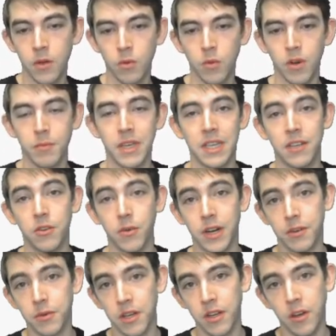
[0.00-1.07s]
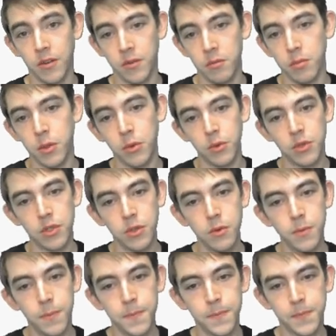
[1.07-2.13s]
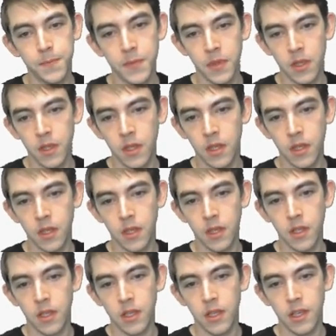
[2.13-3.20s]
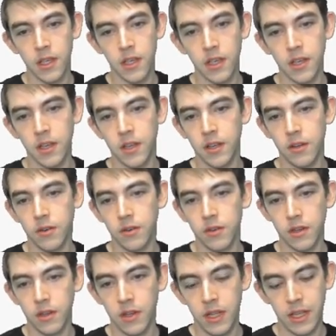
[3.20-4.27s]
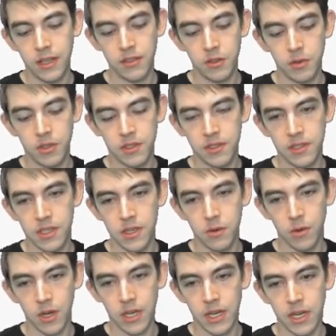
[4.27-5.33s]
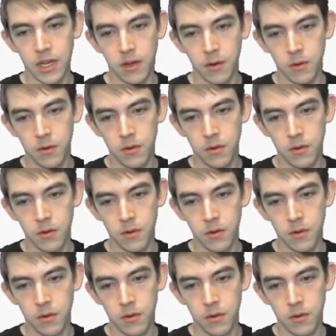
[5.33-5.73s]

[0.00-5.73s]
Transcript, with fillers: we're going to make a directory called Ubuntu. And as you can see right now,